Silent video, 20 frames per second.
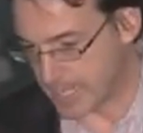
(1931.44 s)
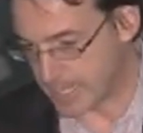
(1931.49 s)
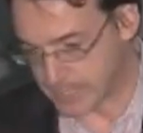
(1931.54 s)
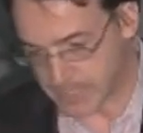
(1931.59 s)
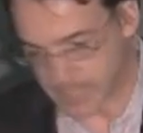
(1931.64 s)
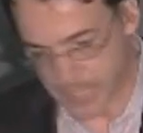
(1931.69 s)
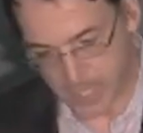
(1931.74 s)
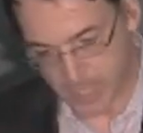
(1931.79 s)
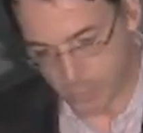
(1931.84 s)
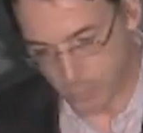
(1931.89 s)
they were
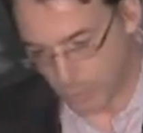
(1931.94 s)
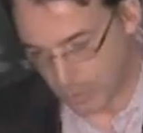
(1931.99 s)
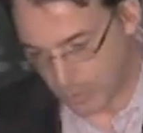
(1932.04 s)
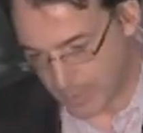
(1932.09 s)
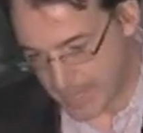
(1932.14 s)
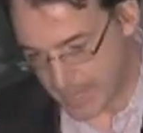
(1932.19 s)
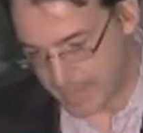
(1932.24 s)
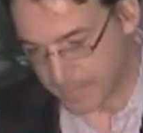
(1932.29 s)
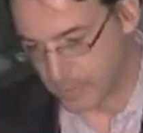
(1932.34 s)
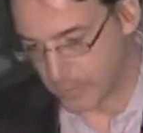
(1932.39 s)
truly
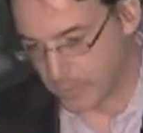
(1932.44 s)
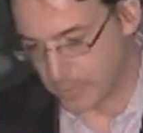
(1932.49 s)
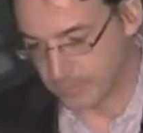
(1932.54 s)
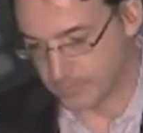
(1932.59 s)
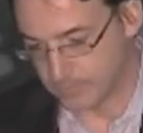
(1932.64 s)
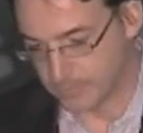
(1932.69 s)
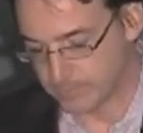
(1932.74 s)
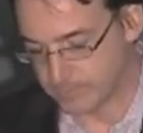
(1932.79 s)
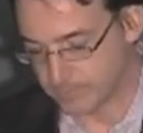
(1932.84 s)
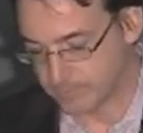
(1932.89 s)
nuts
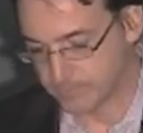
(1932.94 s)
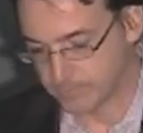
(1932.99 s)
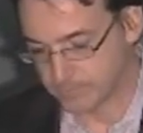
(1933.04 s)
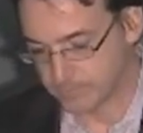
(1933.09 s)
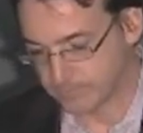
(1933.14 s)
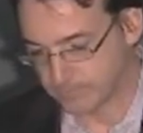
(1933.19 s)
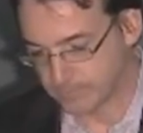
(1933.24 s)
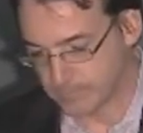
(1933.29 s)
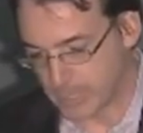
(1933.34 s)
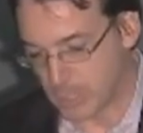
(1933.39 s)
and we'll
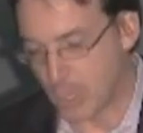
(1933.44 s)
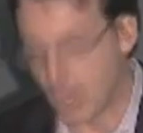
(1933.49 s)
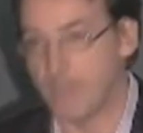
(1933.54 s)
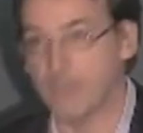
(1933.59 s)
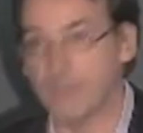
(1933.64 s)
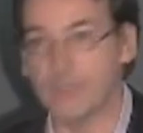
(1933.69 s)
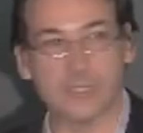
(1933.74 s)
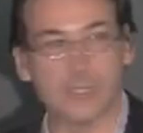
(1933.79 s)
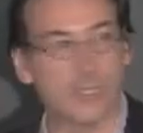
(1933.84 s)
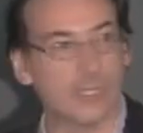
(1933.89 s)
never
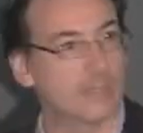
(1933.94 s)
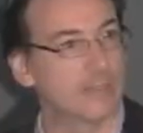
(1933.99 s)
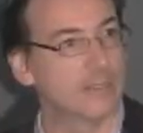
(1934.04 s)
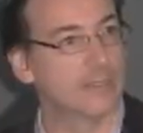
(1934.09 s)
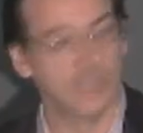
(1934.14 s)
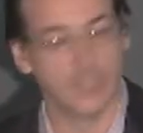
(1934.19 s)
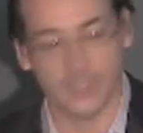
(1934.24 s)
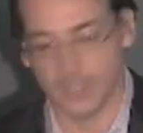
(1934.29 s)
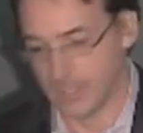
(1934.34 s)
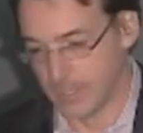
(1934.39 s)

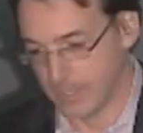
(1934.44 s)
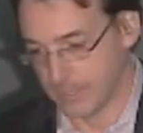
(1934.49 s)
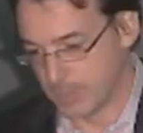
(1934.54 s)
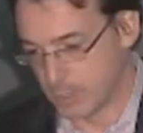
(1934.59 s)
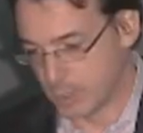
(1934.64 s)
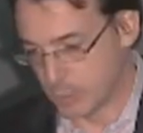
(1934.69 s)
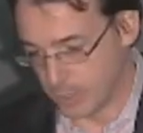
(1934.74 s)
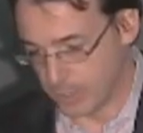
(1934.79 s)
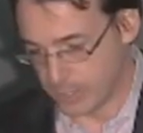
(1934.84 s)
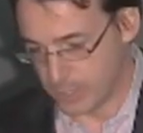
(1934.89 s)
accomplish
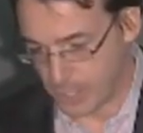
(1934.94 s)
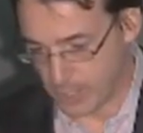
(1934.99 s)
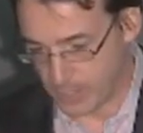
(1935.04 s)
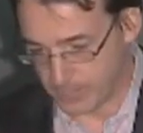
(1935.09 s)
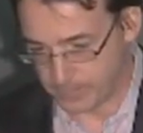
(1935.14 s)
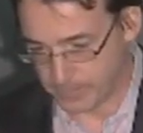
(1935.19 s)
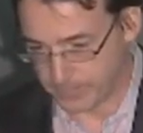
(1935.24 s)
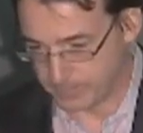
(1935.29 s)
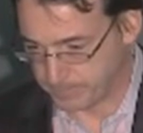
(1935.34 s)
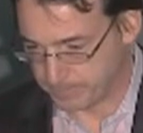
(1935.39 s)
that.
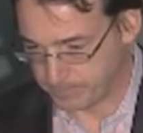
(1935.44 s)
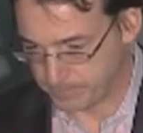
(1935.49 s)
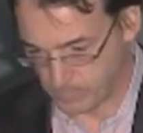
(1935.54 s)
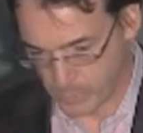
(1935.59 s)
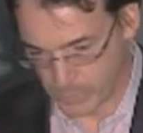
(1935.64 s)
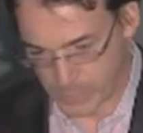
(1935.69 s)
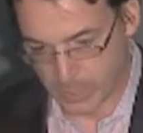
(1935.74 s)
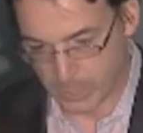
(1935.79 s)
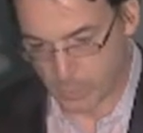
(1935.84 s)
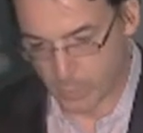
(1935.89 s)
But
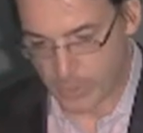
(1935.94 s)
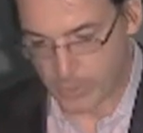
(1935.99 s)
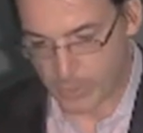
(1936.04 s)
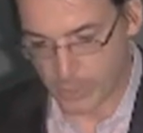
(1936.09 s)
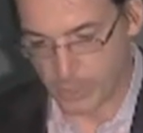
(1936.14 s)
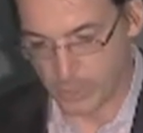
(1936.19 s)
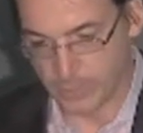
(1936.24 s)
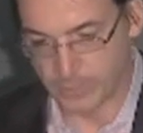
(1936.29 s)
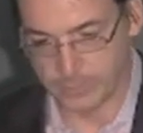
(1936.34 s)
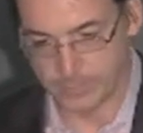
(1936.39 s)
sure enough,
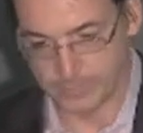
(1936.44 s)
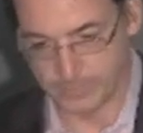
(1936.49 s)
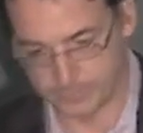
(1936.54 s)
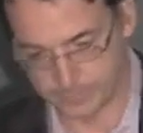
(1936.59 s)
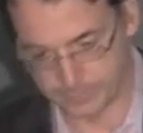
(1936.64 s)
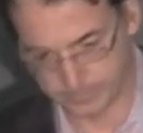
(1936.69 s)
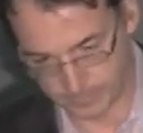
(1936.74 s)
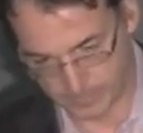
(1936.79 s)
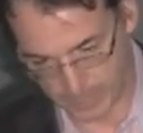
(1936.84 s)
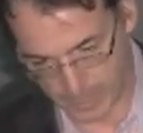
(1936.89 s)
we
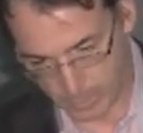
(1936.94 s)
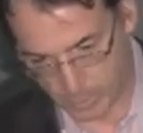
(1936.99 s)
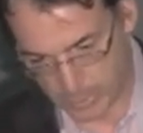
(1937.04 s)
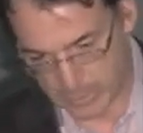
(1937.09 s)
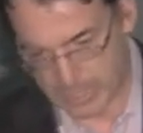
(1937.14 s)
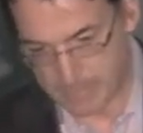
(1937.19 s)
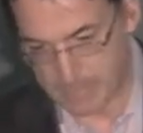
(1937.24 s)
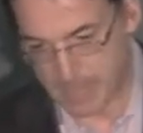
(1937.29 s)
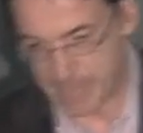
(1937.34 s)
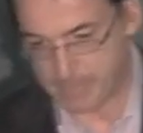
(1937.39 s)
still went
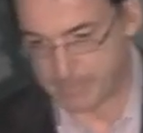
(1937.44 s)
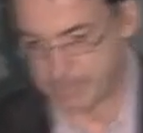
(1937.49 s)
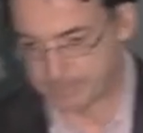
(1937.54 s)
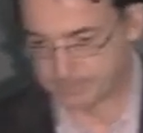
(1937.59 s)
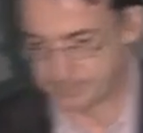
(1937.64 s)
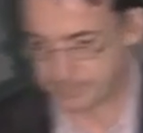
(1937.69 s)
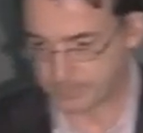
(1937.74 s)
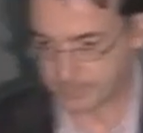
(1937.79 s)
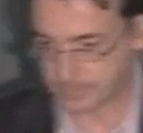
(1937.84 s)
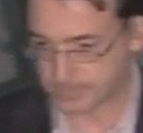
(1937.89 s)
on
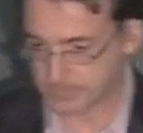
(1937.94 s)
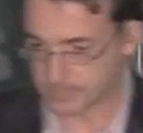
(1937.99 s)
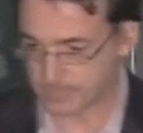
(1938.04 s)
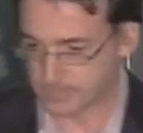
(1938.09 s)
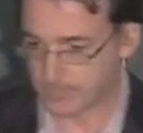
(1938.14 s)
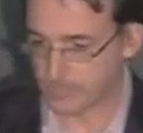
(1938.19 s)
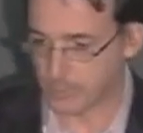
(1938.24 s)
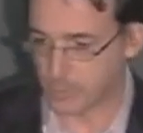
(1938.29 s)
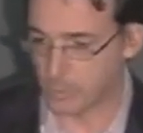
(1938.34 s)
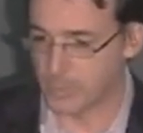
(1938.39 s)
and we teamed
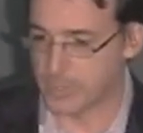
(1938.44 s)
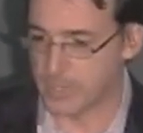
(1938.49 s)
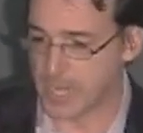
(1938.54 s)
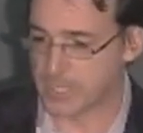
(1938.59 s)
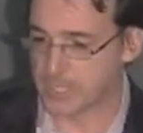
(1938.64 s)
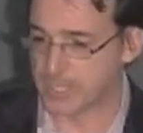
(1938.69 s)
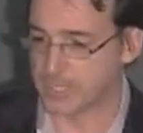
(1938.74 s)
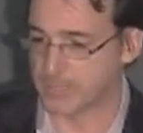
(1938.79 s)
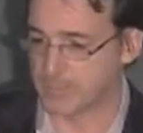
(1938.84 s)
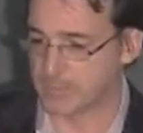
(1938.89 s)
up
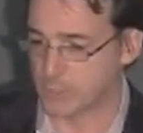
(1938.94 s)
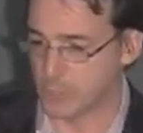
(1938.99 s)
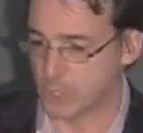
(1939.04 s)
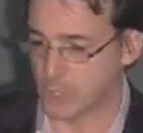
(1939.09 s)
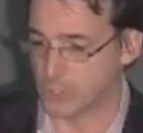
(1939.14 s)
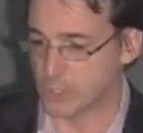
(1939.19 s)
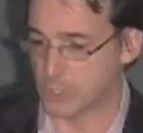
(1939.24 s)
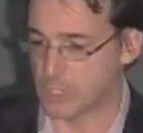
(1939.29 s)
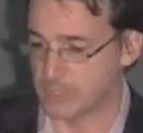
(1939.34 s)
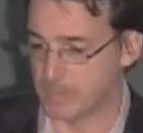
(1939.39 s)

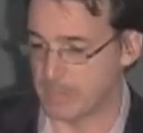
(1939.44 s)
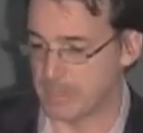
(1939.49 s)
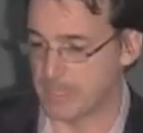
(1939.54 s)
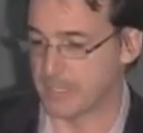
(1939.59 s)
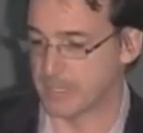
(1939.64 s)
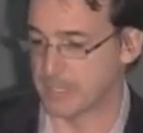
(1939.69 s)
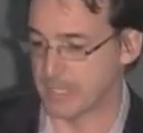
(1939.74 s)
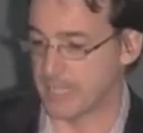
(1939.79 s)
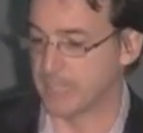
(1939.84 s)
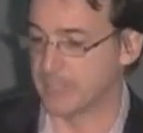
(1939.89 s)
with
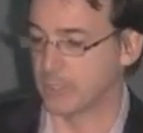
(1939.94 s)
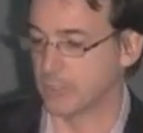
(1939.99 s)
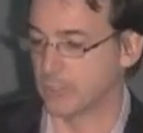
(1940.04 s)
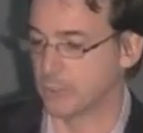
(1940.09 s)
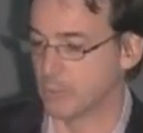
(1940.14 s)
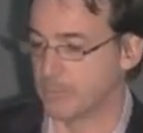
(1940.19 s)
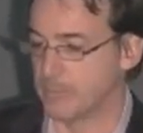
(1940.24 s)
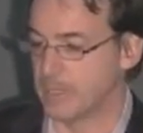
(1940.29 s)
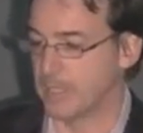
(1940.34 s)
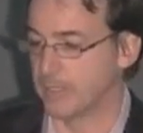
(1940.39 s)
NASA
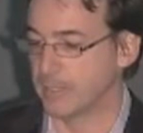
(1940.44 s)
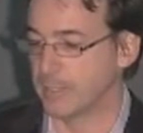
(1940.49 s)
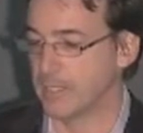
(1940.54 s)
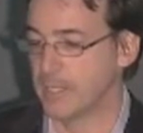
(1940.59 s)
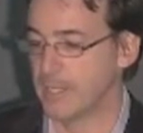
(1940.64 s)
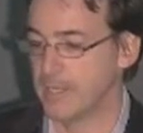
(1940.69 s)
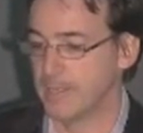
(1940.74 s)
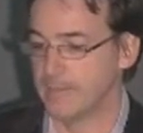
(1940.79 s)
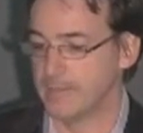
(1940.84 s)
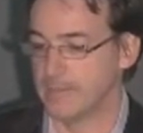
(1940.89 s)
Johnson Space
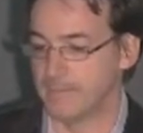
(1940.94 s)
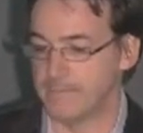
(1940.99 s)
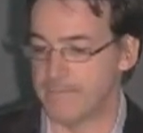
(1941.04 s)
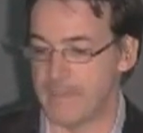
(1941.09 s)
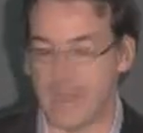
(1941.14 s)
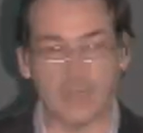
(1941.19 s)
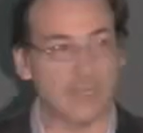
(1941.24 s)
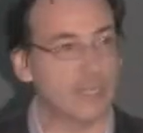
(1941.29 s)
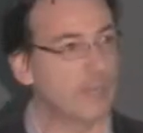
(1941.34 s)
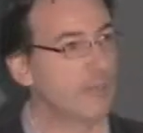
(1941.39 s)
Center to
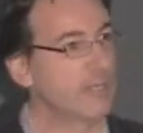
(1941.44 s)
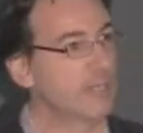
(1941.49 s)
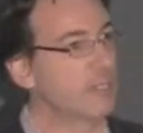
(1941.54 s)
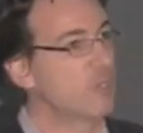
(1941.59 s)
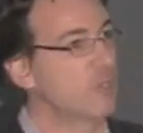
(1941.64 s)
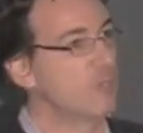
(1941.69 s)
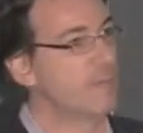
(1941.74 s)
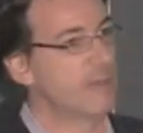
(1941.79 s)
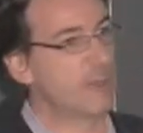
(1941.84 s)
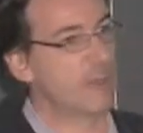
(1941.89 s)
build
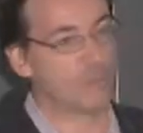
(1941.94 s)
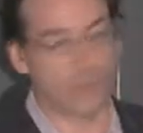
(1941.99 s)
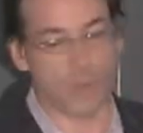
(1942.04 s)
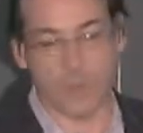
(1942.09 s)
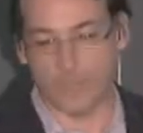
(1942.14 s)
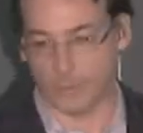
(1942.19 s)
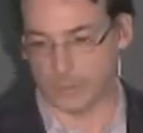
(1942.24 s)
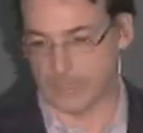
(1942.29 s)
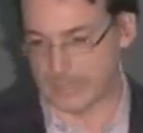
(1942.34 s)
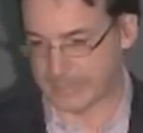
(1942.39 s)
the
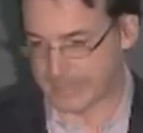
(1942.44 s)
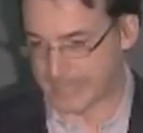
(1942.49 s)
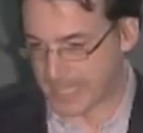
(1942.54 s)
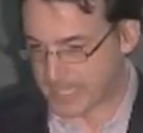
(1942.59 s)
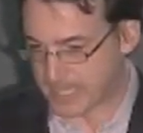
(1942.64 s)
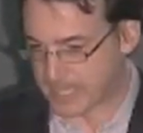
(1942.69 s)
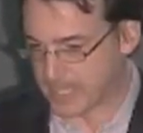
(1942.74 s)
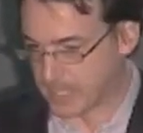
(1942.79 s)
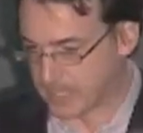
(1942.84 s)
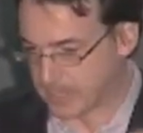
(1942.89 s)
Valkyrie
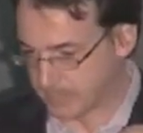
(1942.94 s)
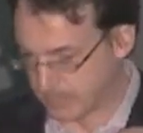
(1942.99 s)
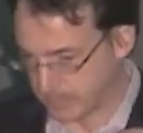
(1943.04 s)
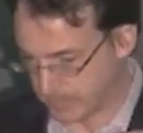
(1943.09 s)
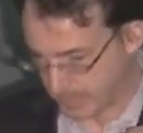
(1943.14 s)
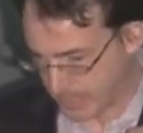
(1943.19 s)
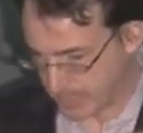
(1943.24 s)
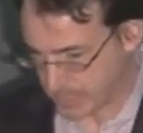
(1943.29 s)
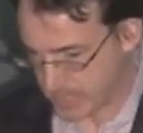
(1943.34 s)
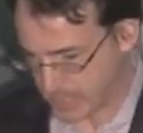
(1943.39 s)
humanoid
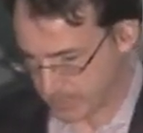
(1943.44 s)
robot, a